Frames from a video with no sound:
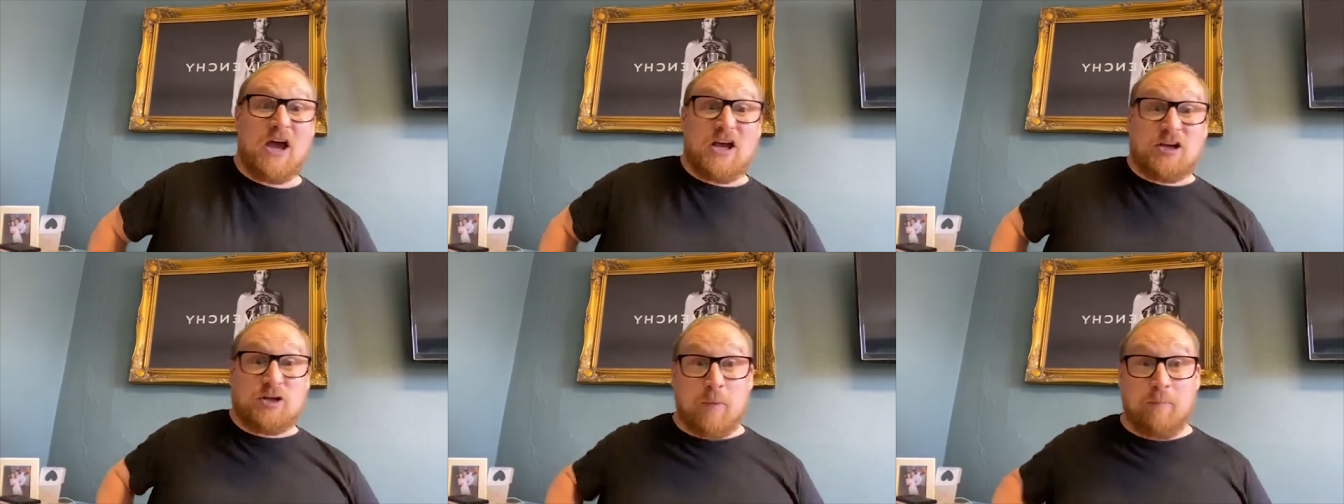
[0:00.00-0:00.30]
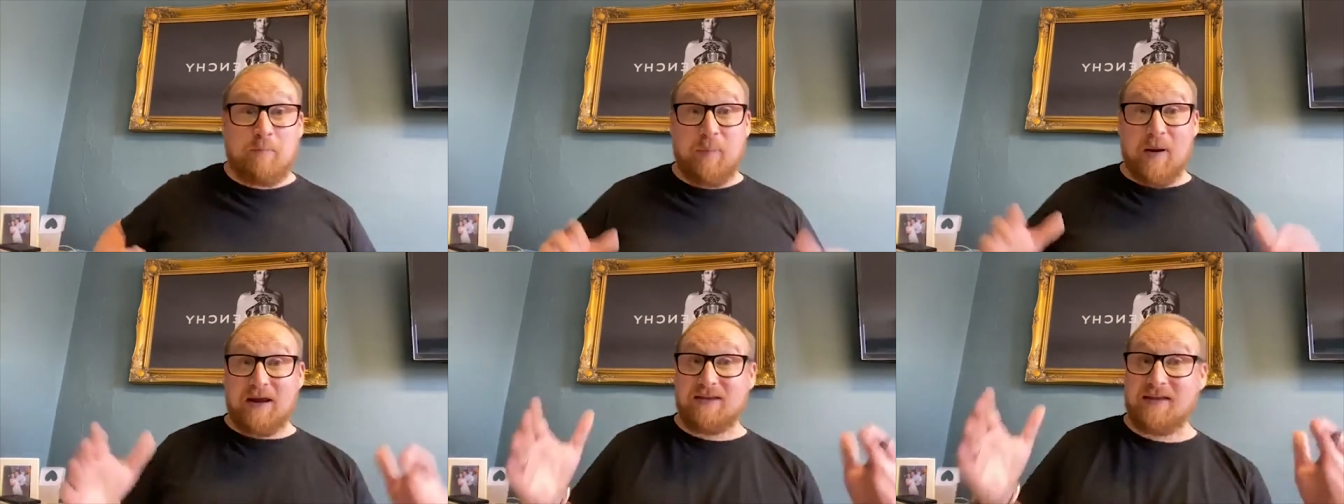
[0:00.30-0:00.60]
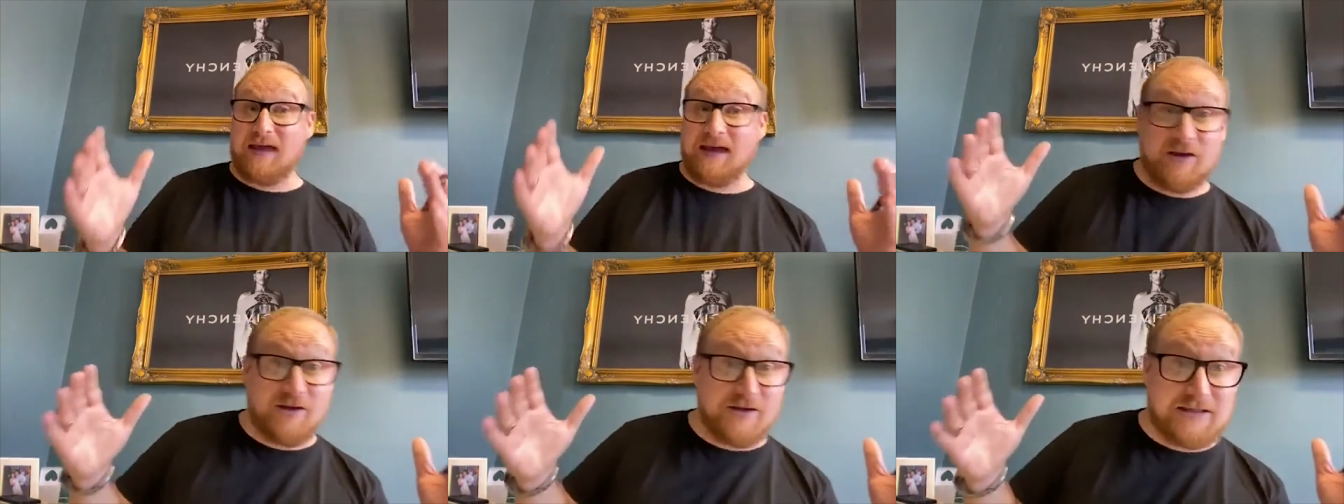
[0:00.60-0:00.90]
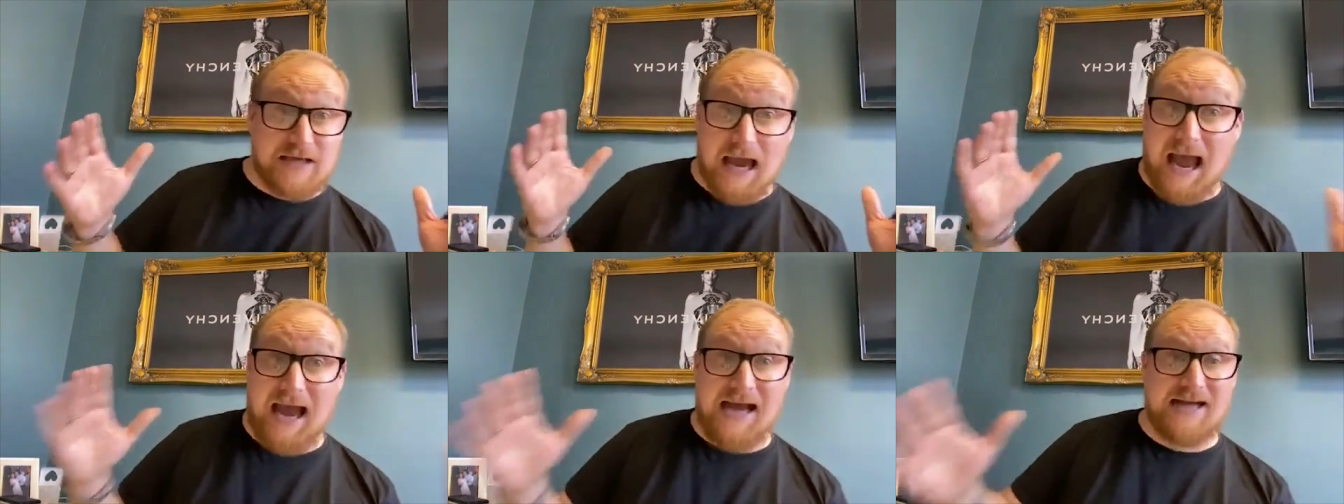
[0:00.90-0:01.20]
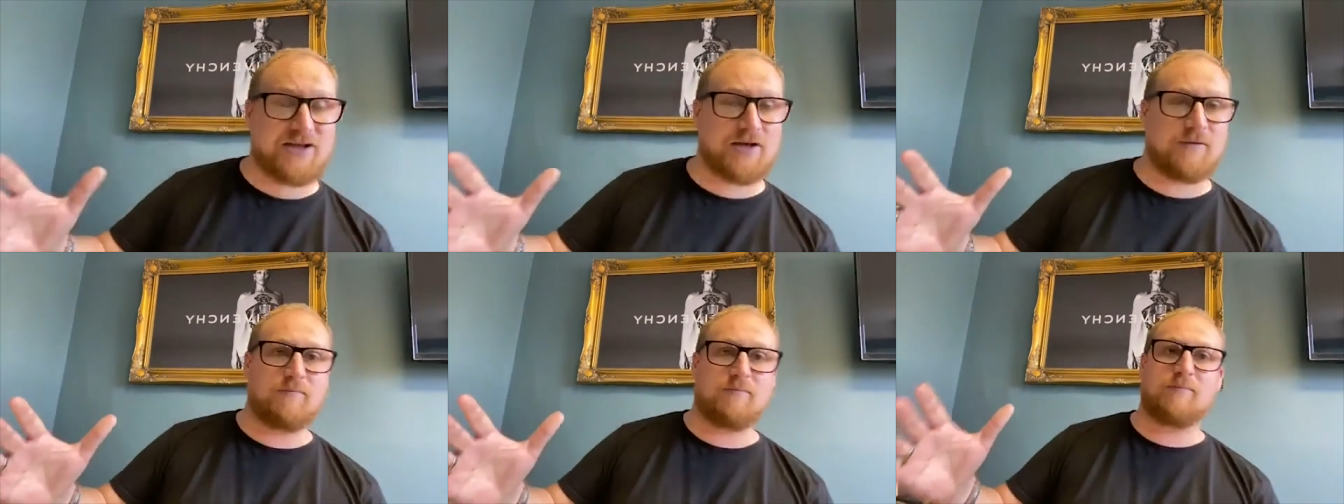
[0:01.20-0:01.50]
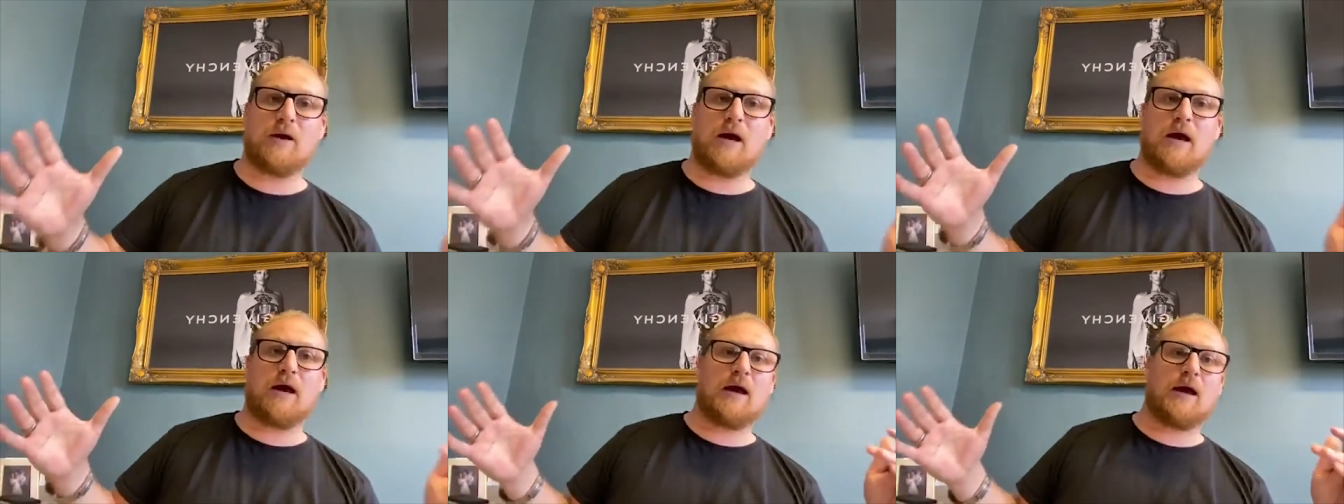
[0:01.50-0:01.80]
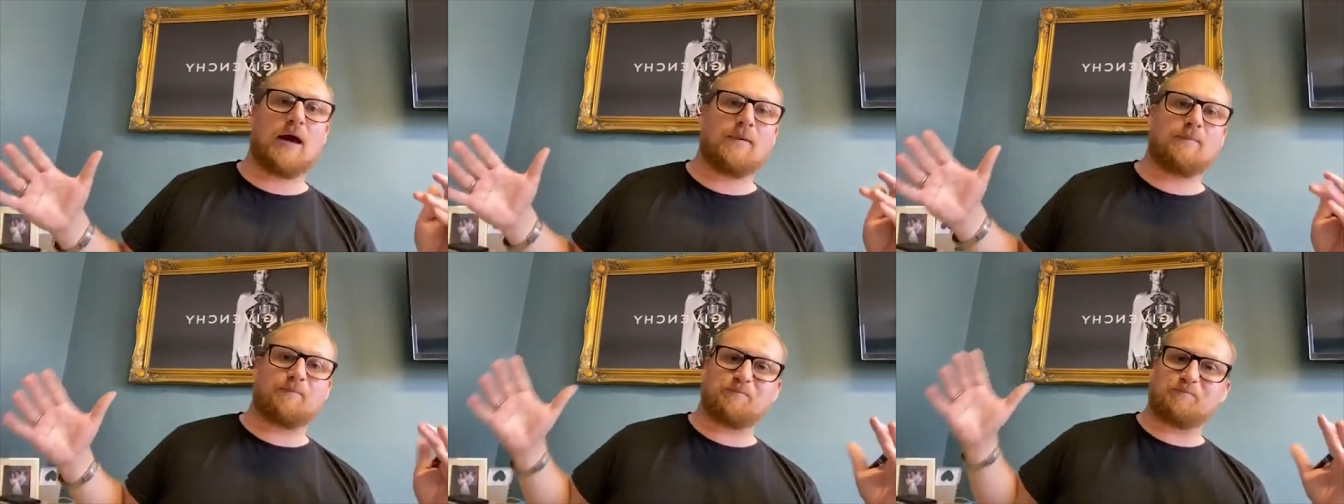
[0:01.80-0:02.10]
So big thank you to
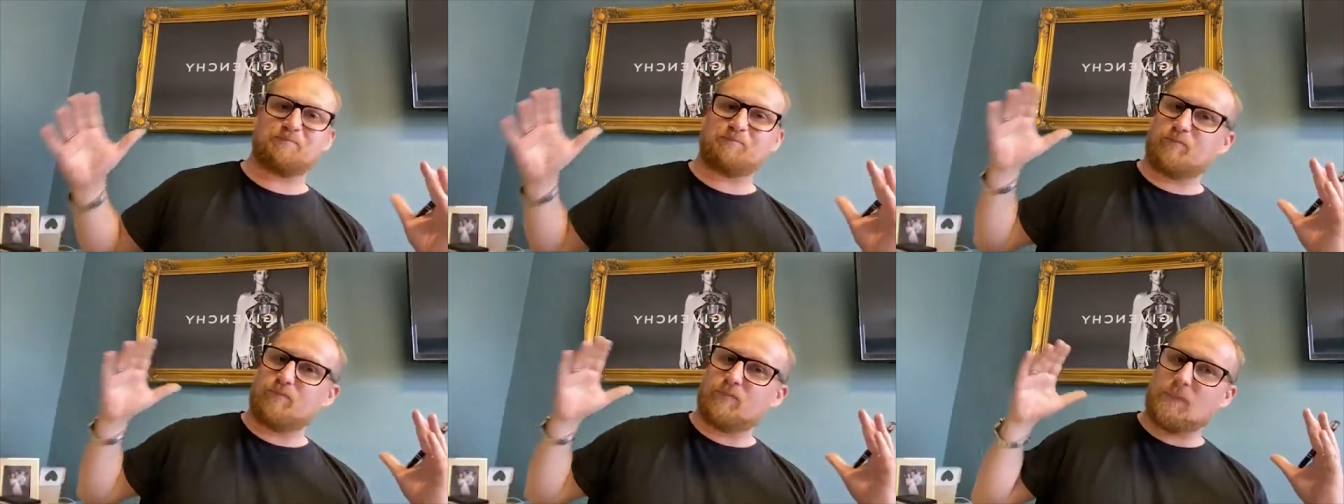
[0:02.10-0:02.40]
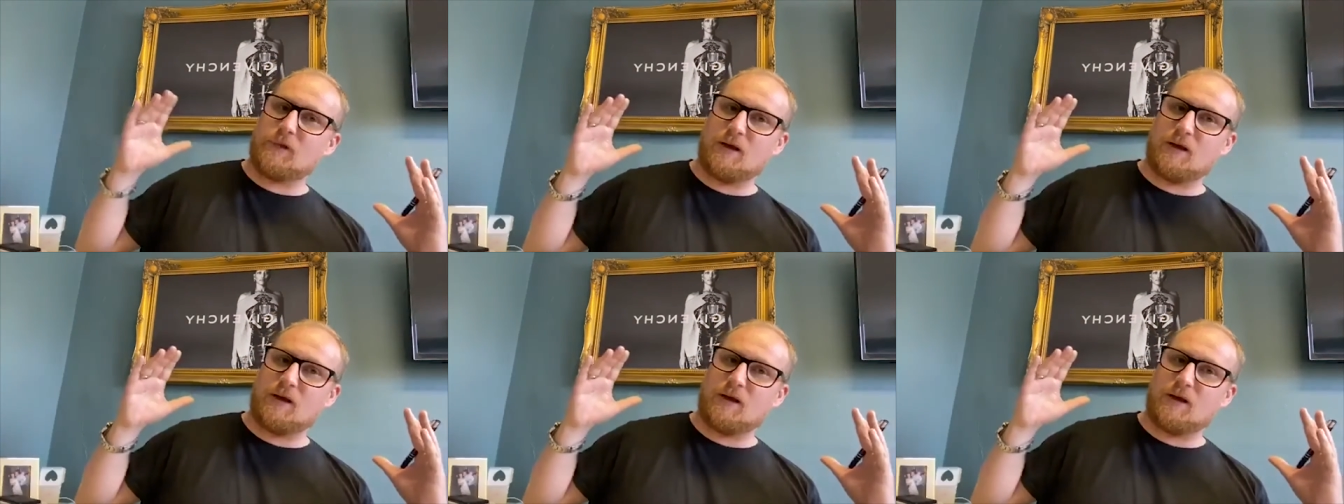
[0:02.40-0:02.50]
Adam.